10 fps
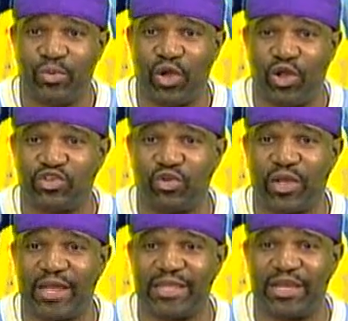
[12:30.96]
We also
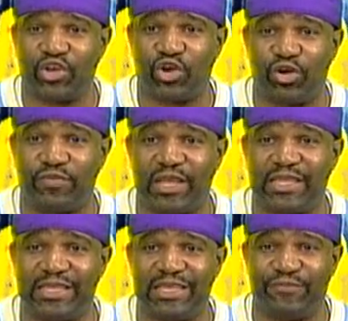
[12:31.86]
got that curved
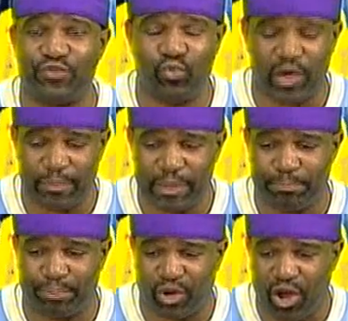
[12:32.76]
LED. If you want to be
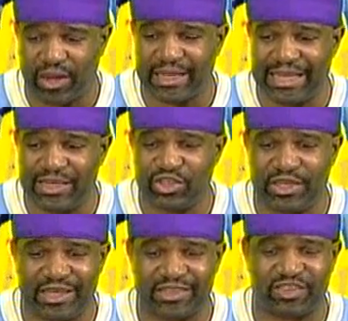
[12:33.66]
brought into
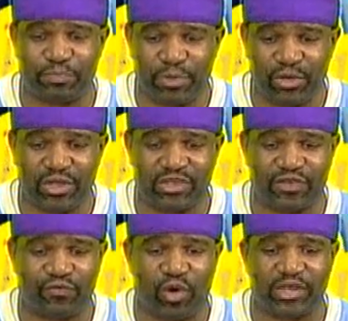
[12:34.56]
the experience
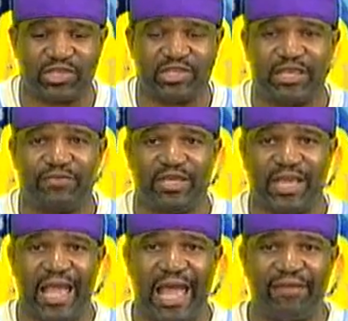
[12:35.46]
of watching TV,
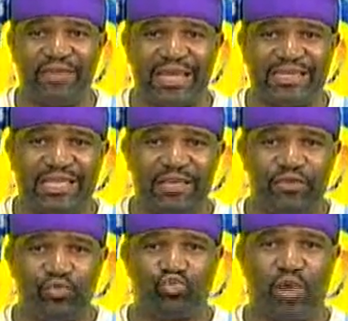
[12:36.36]
having that
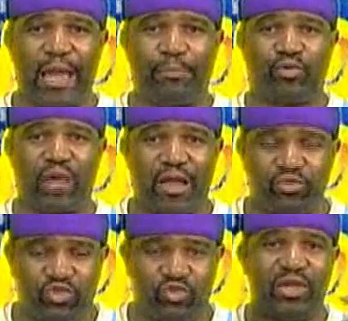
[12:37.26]
TV wrap
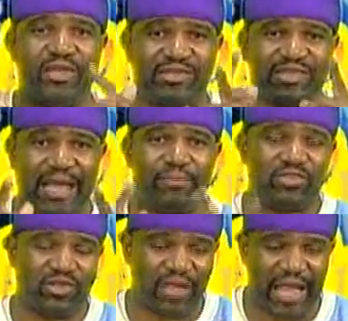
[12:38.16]
around you,
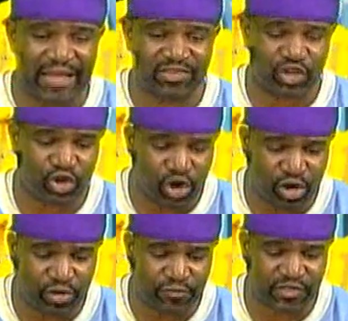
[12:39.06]
Samsung has a
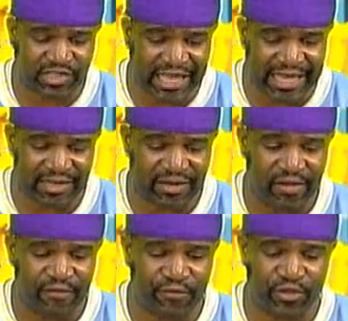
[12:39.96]
curved set
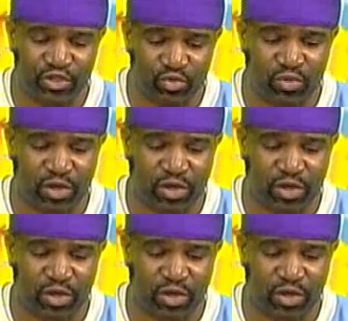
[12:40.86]
for you.